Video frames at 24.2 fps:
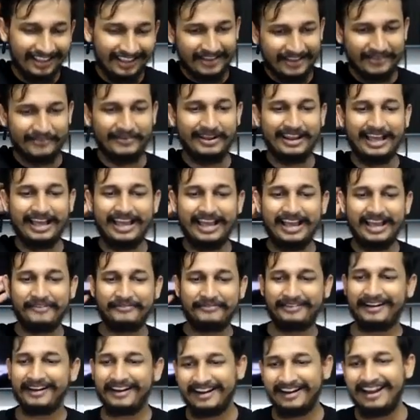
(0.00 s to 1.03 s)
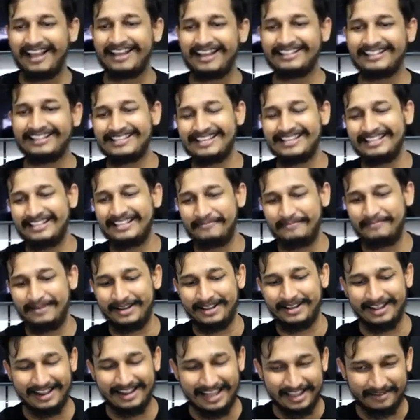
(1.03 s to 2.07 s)
Even I have traded like this in the
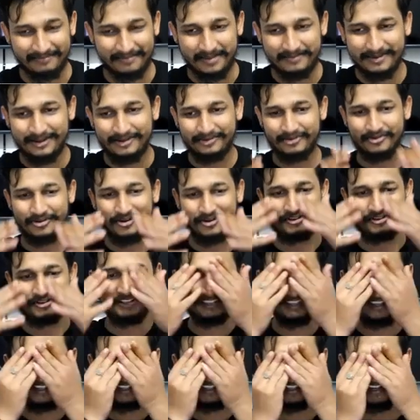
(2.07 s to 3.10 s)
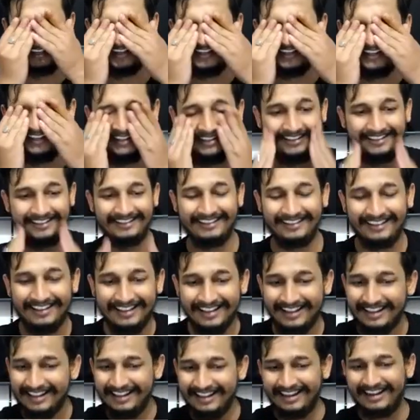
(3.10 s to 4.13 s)
beginning, like maybe in 2016.
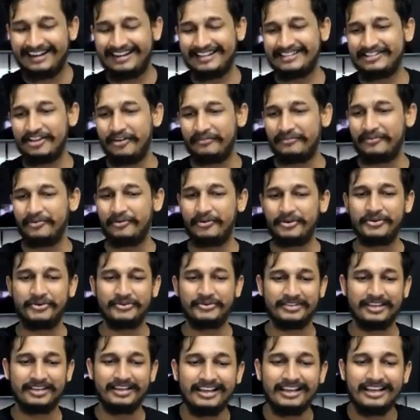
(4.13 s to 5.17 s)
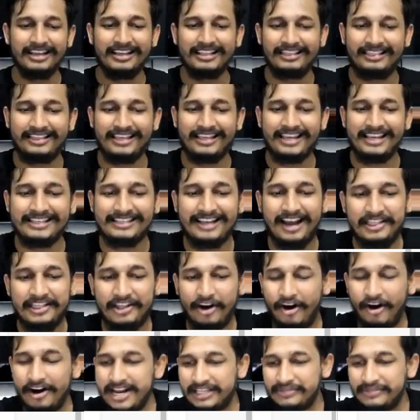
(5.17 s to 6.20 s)
It is of no use. These are the
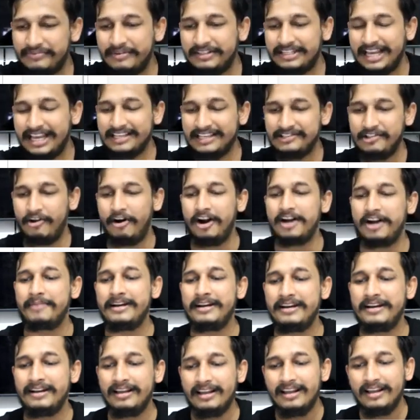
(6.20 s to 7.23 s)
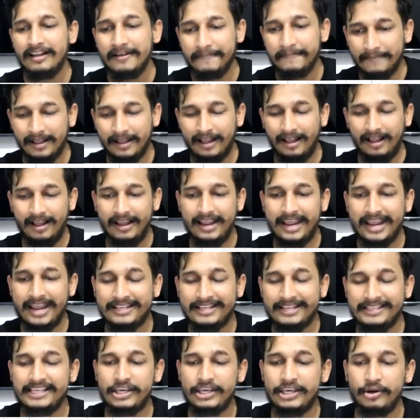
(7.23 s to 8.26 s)
orders which have not been
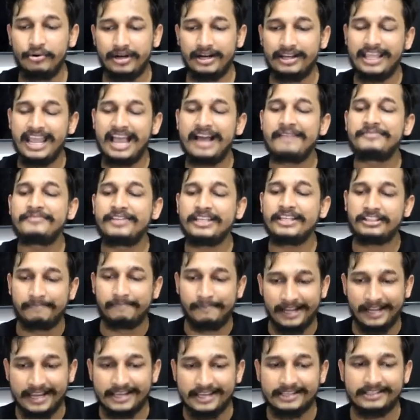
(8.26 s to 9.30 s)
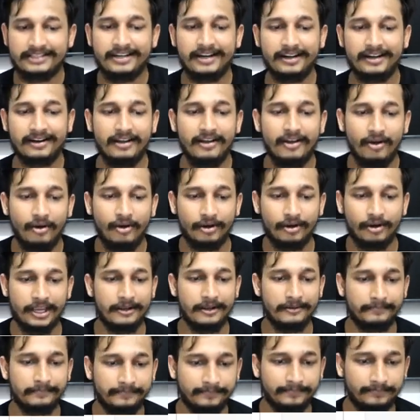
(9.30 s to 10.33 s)
executed. They have just placed it. Okay.